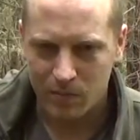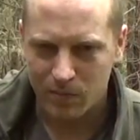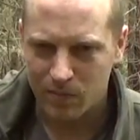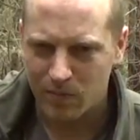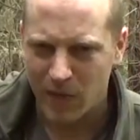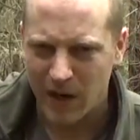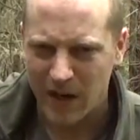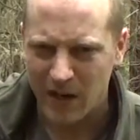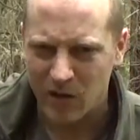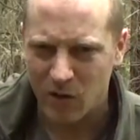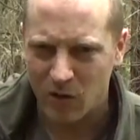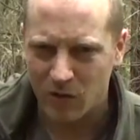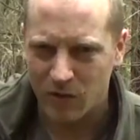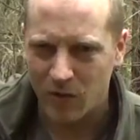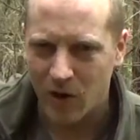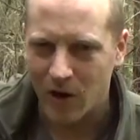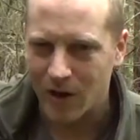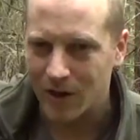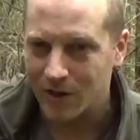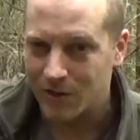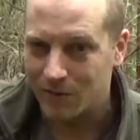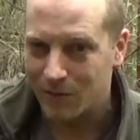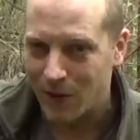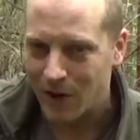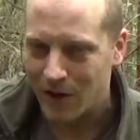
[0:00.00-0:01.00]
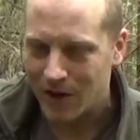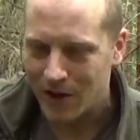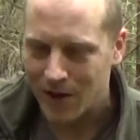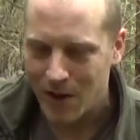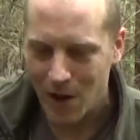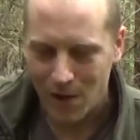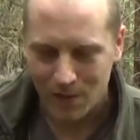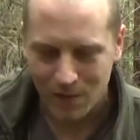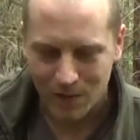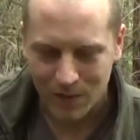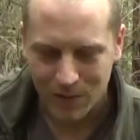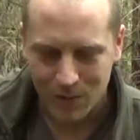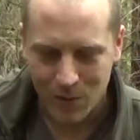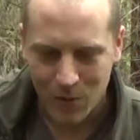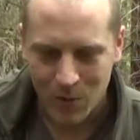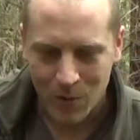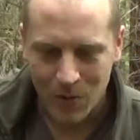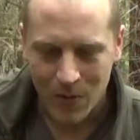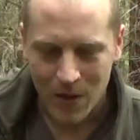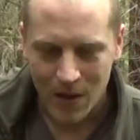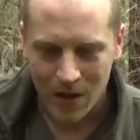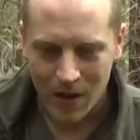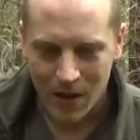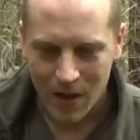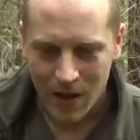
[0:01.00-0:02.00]
may not find very comfortable.
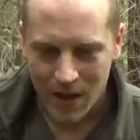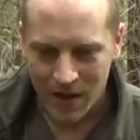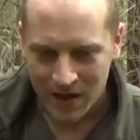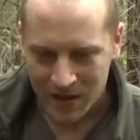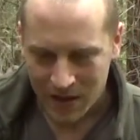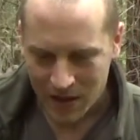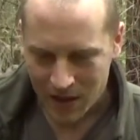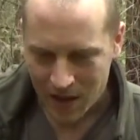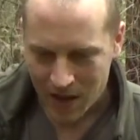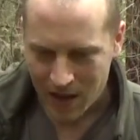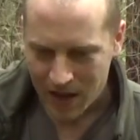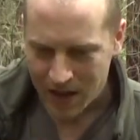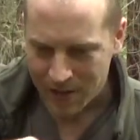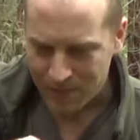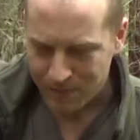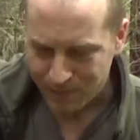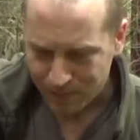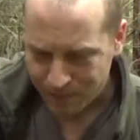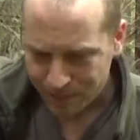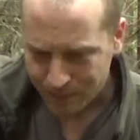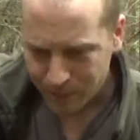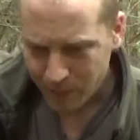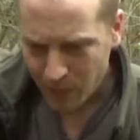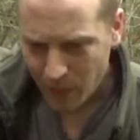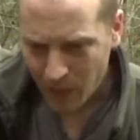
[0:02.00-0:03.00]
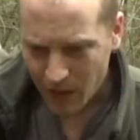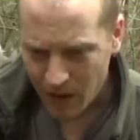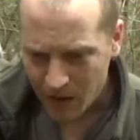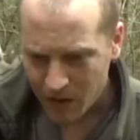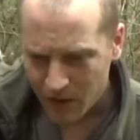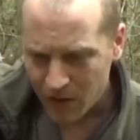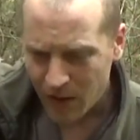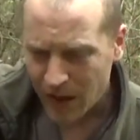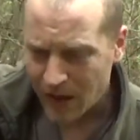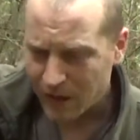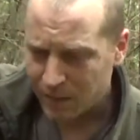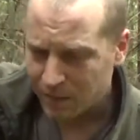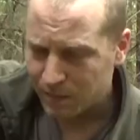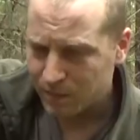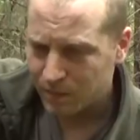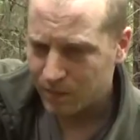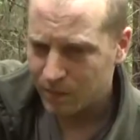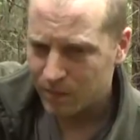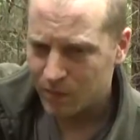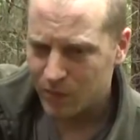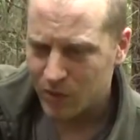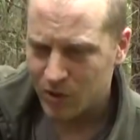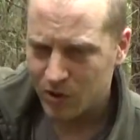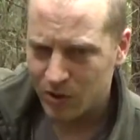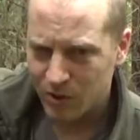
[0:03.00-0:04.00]
The
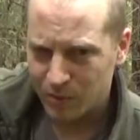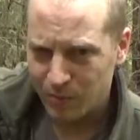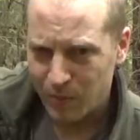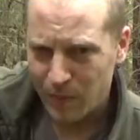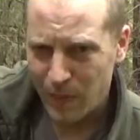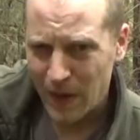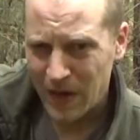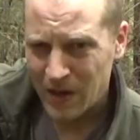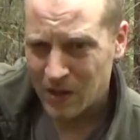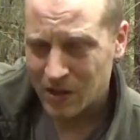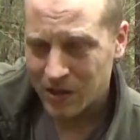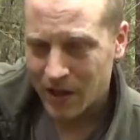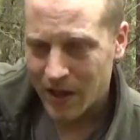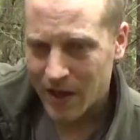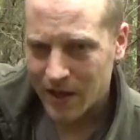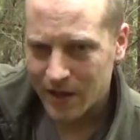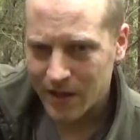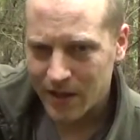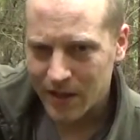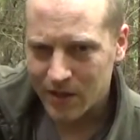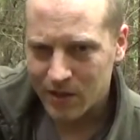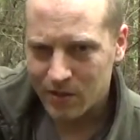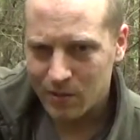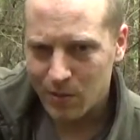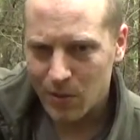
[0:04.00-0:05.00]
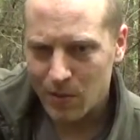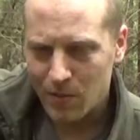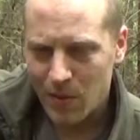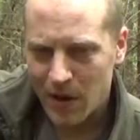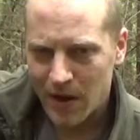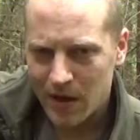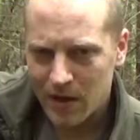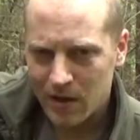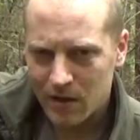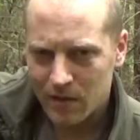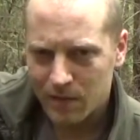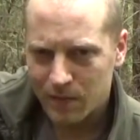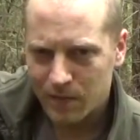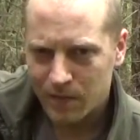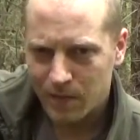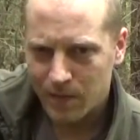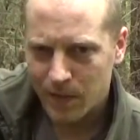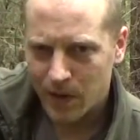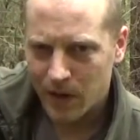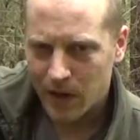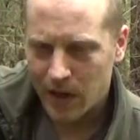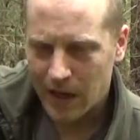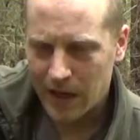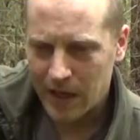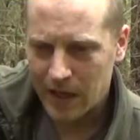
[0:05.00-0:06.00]
base layer needs to be made of
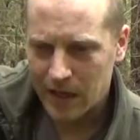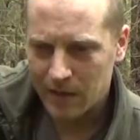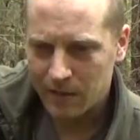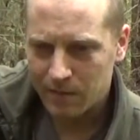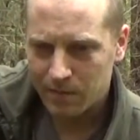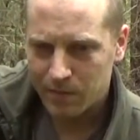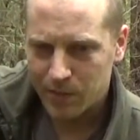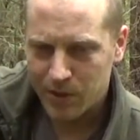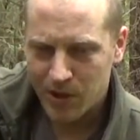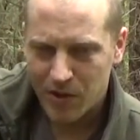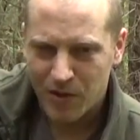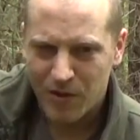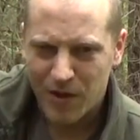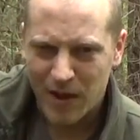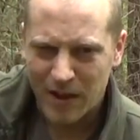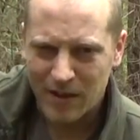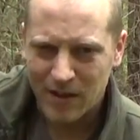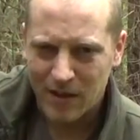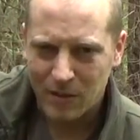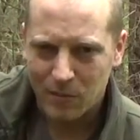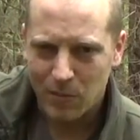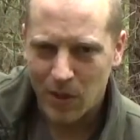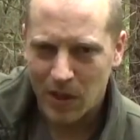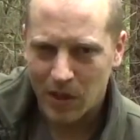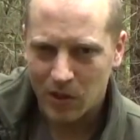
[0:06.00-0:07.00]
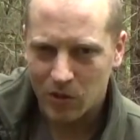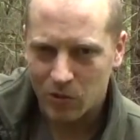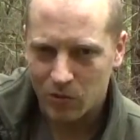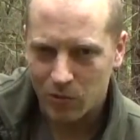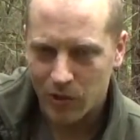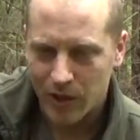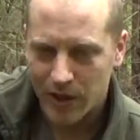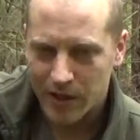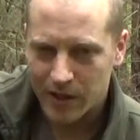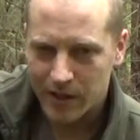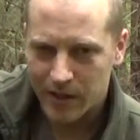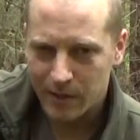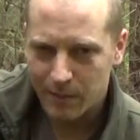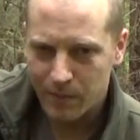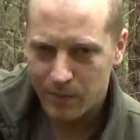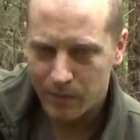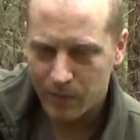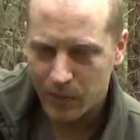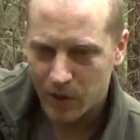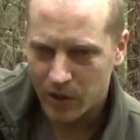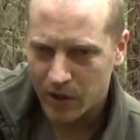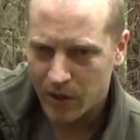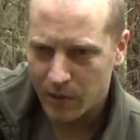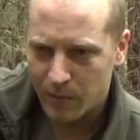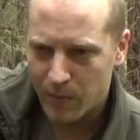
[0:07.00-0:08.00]
a synthetic mix, really,
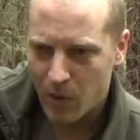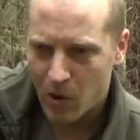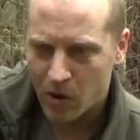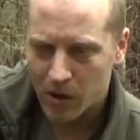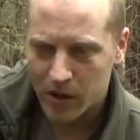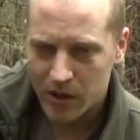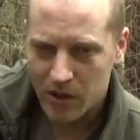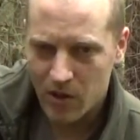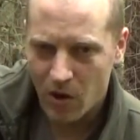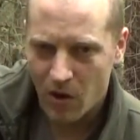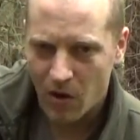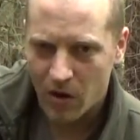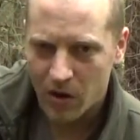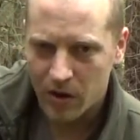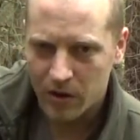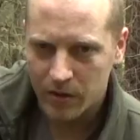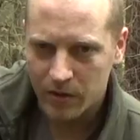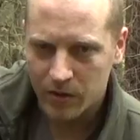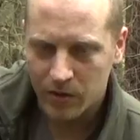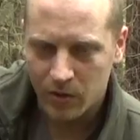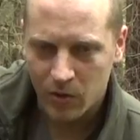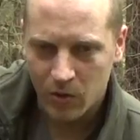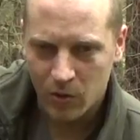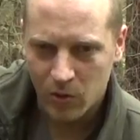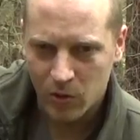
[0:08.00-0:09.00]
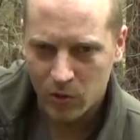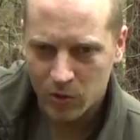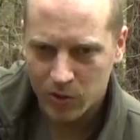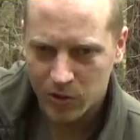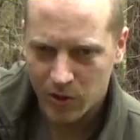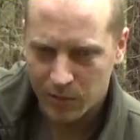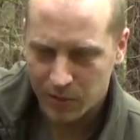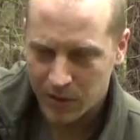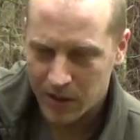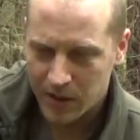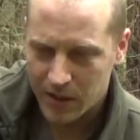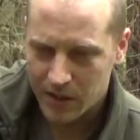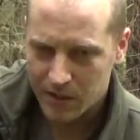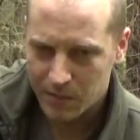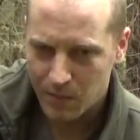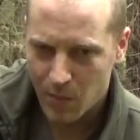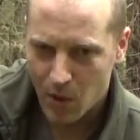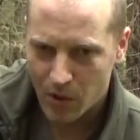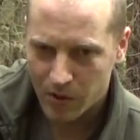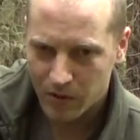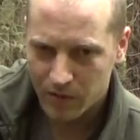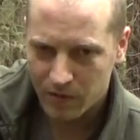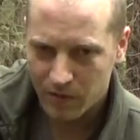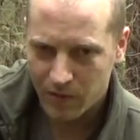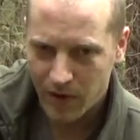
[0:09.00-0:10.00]
like a polycotton or some of these
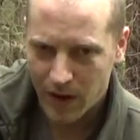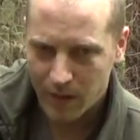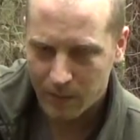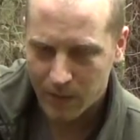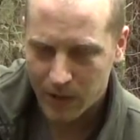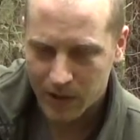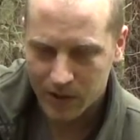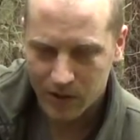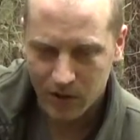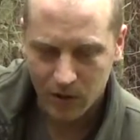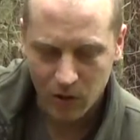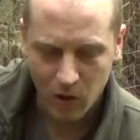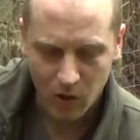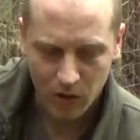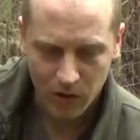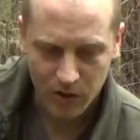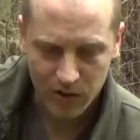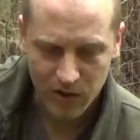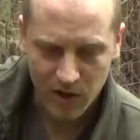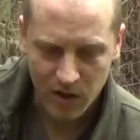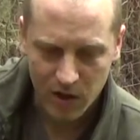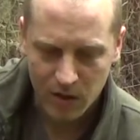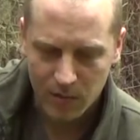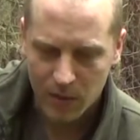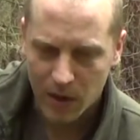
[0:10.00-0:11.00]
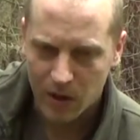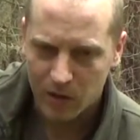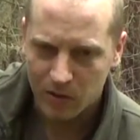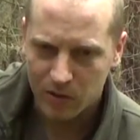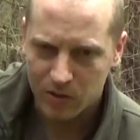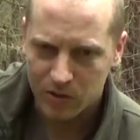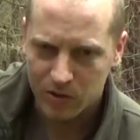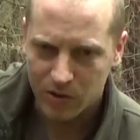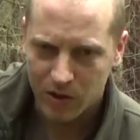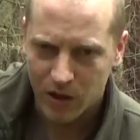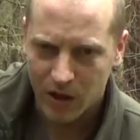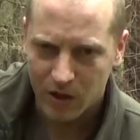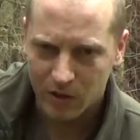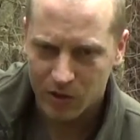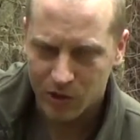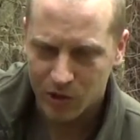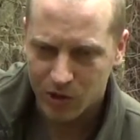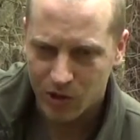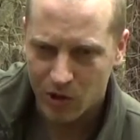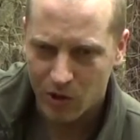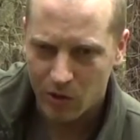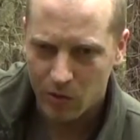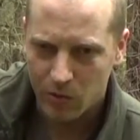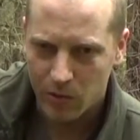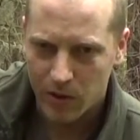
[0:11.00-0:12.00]
modern fabrics. A lot of the time I'll
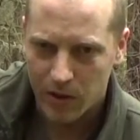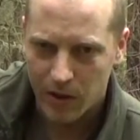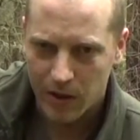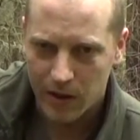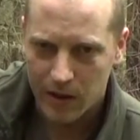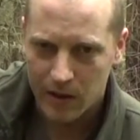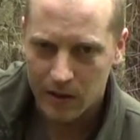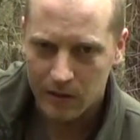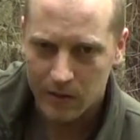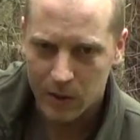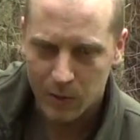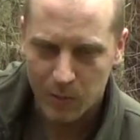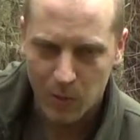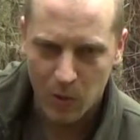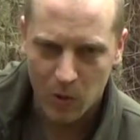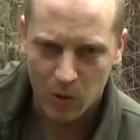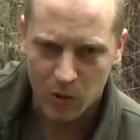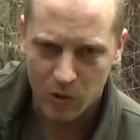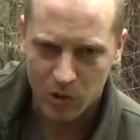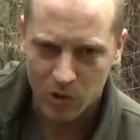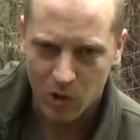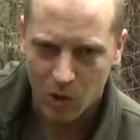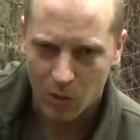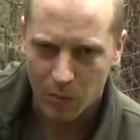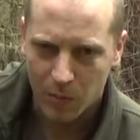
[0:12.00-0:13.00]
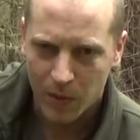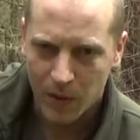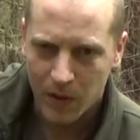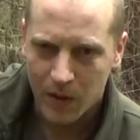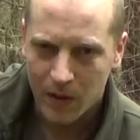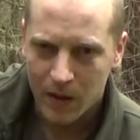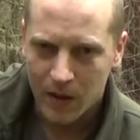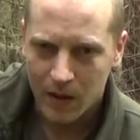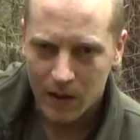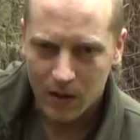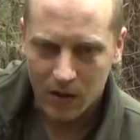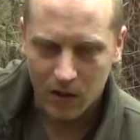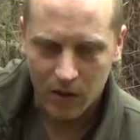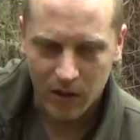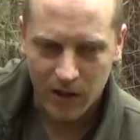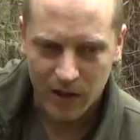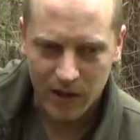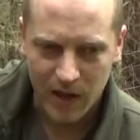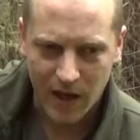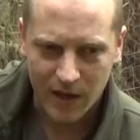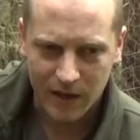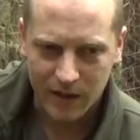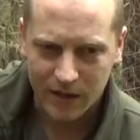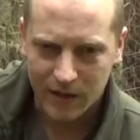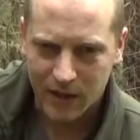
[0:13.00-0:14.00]
just go with a sports top, like an
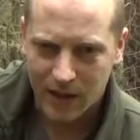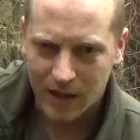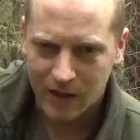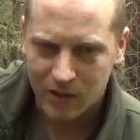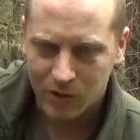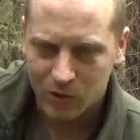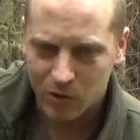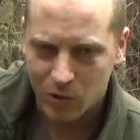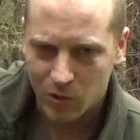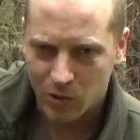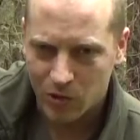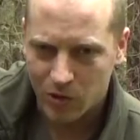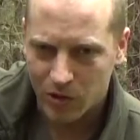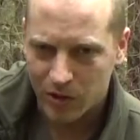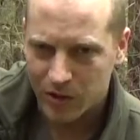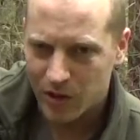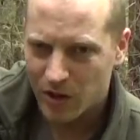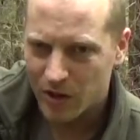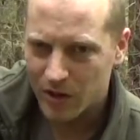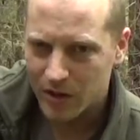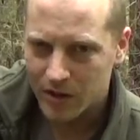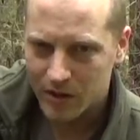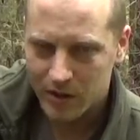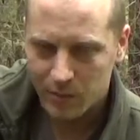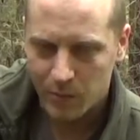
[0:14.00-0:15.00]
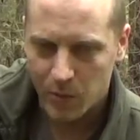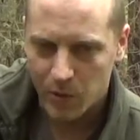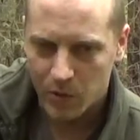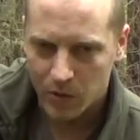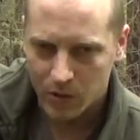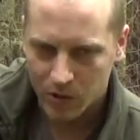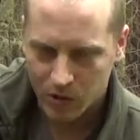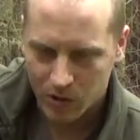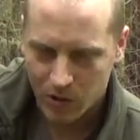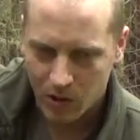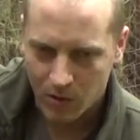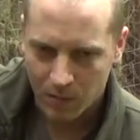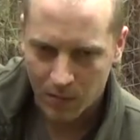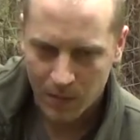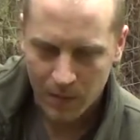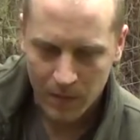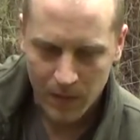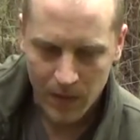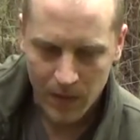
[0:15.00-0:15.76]
Adidas or a Nike sports top,